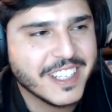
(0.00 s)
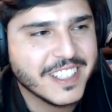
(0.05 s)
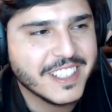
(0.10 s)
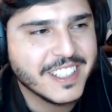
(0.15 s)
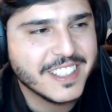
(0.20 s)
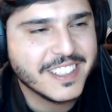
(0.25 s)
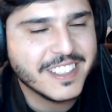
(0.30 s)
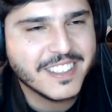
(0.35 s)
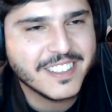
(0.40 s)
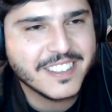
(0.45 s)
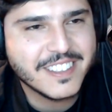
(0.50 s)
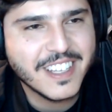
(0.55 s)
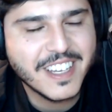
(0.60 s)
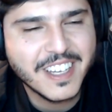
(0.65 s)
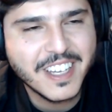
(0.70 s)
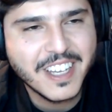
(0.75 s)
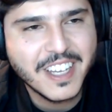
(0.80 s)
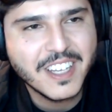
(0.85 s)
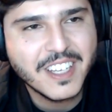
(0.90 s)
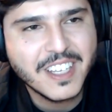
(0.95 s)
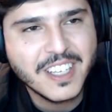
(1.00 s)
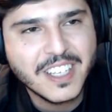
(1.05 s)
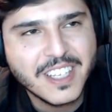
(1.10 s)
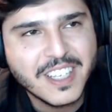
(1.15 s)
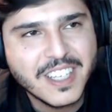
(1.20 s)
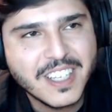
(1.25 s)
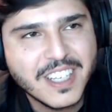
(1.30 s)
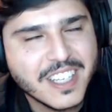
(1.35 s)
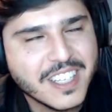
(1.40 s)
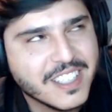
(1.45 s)
It's in
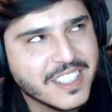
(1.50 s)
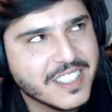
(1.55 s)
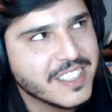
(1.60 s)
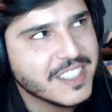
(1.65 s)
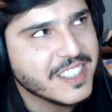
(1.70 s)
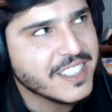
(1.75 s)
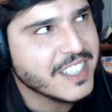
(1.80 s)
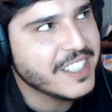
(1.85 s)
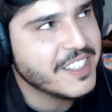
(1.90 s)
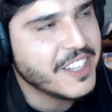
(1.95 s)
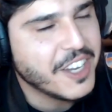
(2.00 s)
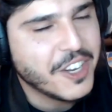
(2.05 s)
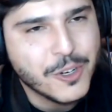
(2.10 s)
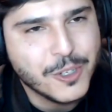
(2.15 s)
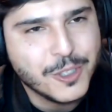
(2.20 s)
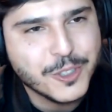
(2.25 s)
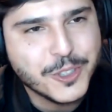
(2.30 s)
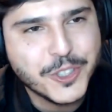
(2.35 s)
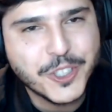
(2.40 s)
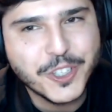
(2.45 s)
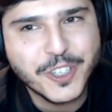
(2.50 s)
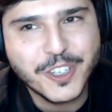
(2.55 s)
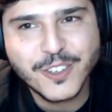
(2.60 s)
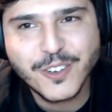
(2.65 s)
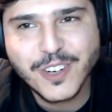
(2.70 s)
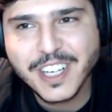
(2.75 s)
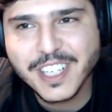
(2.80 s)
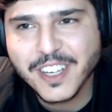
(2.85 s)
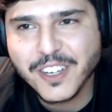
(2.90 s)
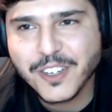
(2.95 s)
the culture,
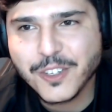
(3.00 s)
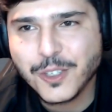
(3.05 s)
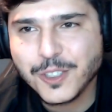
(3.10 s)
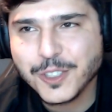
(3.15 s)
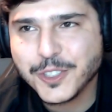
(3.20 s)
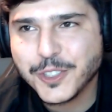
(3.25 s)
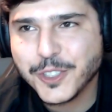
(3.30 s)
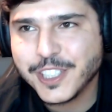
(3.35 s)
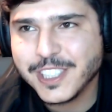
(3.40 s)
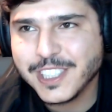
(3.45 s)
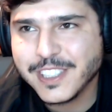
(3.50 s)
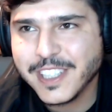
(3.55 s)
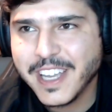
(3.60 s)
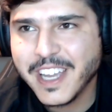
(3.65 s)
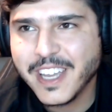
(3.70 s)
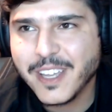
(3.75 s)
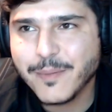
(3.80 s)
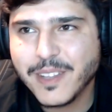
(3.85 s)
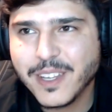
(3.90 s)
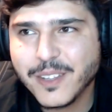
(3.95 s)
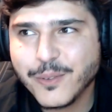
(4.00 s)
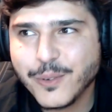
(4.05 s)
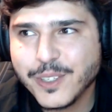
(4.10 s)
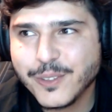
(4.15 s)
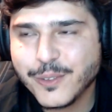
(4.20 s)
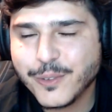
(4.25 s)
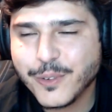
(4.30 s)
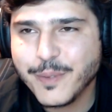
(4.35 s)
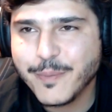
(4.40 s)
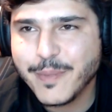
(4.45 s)
right? The cultural name that
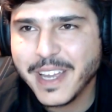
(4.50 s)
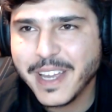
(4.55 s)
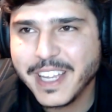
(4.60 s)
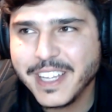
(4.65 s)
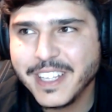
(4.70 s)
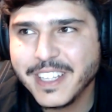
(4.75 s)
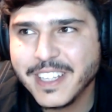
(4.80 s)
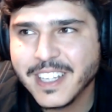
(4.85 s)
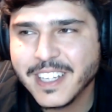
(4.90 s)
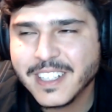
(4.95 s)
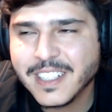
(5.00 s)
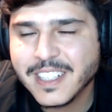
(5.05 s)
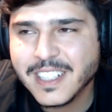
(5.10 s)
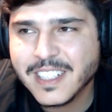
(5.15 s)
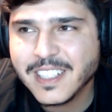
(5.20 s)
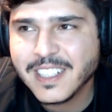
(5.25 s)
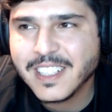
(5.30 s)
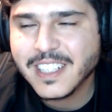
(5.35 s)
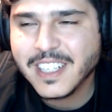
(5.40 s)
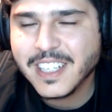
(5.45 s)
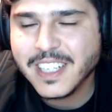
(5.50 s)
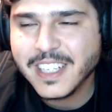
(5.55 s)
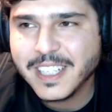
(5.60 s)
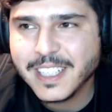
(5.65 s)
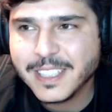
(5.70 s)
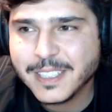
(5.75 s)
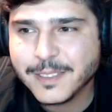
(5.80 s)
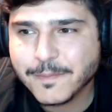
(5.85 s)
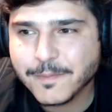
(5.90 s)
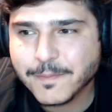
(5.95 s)
will remain.
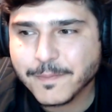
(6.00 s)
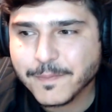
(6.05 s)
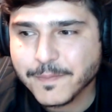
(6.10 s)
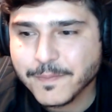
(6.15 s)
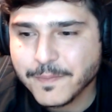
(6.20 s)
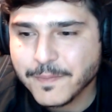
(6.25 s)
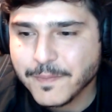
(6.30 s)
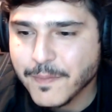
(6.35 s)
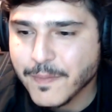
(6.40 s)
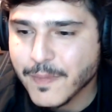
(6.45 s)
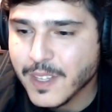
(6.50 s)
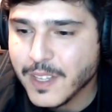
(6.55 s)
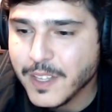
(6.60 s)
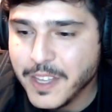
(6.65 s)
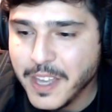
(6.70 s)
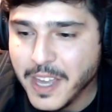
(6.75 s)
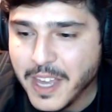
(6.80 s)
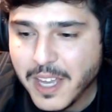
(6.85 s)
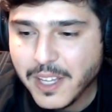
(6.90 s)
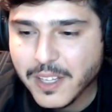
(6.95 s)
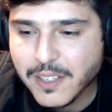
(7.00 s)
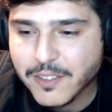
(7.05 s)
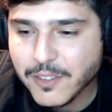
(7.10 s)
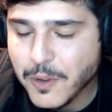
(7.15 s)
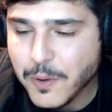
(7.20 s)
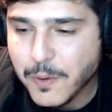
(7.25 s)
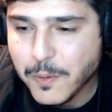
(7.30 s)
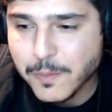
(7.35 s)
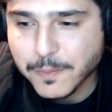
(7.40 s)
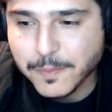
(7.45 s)
And yeah,
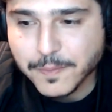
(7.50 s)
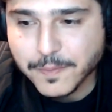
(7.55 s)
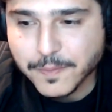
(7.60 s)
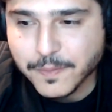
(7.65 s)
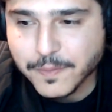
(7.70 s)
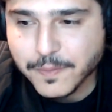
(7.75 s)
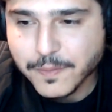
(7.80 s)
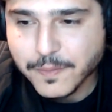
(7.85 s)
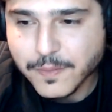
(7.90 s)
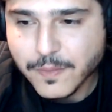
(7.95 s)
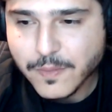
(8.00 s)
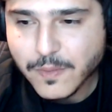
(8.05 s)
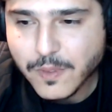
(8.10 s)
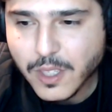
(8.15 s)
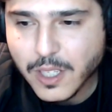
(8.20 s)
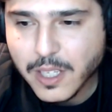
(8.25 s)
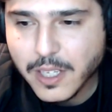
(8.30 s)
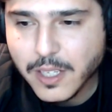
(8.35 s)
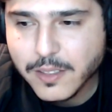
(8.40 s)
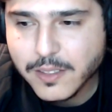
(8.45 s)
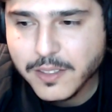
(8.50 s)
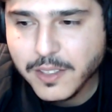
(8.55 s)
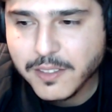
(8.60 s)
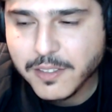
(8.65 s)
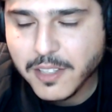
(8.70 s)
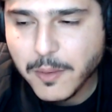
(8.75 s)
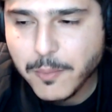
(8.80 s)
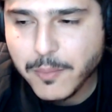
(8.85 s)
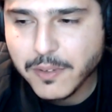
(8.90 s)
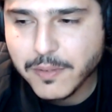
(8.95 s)
so
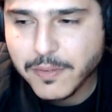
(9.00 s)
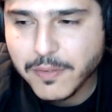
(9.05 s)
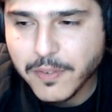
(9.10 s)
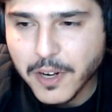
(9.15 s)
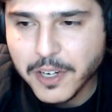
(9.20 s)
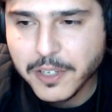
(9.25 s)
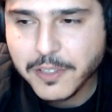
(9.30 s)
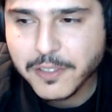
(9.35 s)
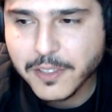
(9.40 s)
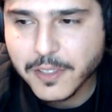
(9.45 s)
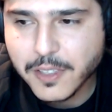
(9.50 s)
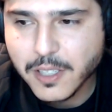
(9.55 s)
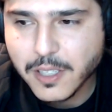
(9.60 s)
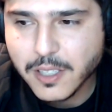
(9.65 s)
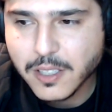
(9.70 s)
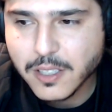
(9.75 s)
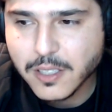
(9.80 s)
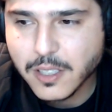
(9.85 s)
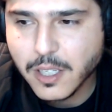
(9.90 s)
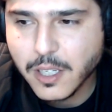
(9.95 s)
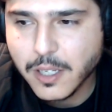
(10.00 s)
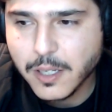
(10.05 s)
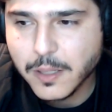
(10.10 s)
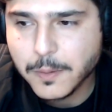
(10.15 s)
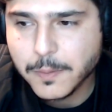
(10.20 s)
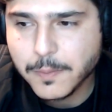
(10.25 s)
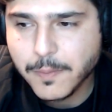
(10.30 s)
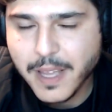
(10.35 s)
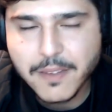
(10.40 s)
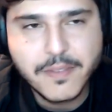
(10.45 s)
December 1st,
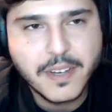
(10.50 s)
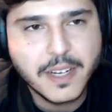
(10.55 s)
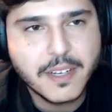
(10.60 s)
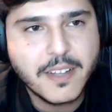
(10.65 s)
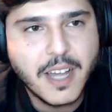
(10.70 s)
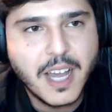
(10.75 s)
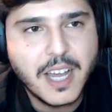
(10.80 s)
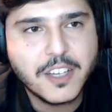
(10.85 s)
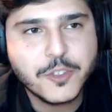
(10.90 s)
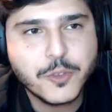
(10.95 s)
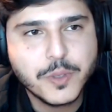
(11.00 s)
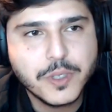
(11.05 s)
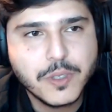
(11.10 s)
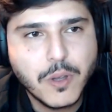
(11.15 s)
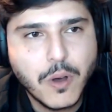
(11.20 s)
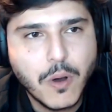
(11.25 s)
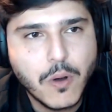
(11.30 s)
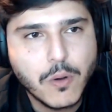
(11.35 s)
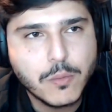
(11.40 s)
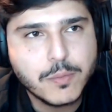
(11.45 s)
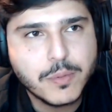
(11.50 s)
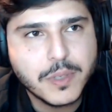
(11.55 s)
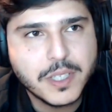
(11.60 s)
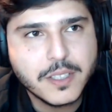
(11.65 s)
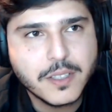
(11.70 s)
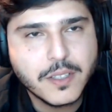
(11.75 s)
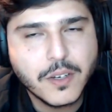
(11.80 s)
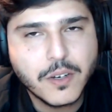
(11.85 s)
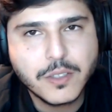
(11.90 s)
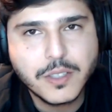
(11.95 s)
fxhash will
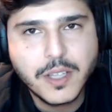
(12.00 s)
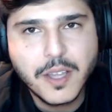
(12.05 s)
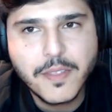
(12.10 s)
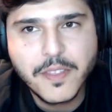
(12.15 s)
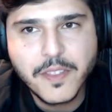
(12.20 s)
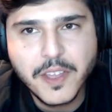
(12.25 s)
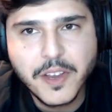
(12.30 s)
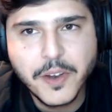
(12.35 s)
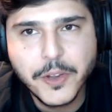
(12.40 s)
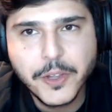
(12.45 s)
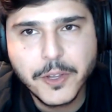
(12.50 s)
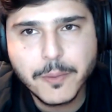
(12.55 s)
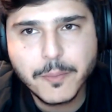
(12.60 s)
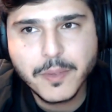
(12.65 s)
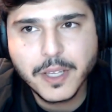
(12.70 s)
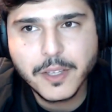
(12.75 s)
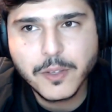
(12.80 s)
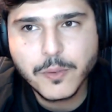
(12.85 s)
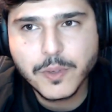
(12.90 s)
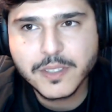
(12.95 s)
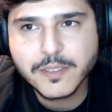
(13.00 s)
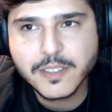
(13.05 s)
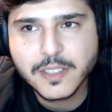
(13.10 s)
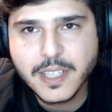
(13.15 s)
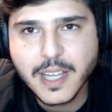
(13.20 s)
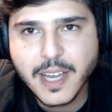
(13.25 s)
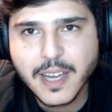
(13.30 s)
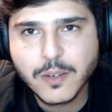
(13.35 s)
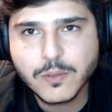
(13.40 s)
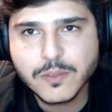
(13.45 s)
open on Ethereum. It was
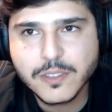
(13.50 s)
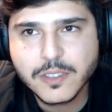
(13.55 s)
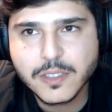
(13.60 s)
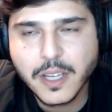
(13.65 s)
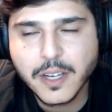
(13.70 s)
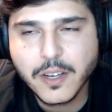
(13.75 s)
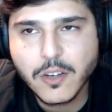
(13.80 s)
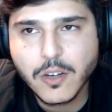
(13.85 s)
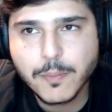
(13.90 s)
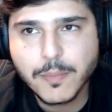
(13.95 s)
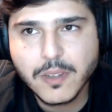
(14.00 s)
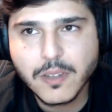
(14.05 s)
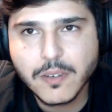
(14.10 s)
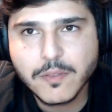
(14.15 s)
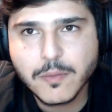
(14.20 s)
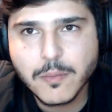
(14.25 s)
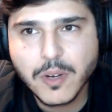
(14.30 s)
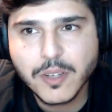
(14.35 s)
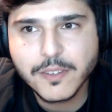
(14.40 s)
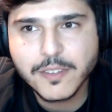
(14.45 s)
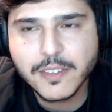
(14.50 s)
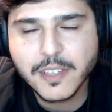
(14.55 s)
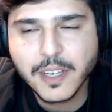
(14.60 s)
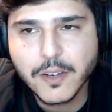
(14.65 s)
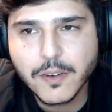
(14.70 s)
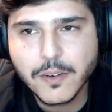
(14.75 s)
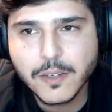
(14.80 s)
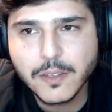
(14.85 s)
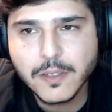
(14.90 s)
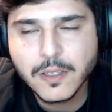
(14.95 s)
announced a couple of months
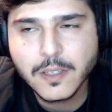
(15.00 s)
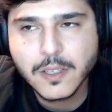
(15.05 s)
ago.